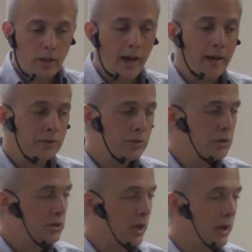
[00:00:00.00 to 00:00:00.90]
As the
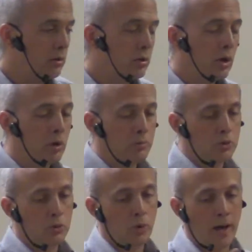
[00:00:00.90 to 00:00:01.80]
cycle comes
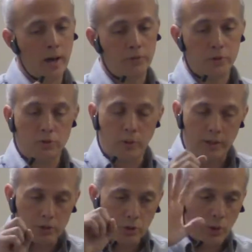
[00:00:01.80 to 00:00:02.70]
around, there's
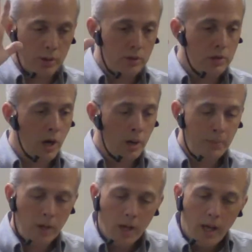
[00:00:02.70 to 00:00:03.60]
great joy at the top,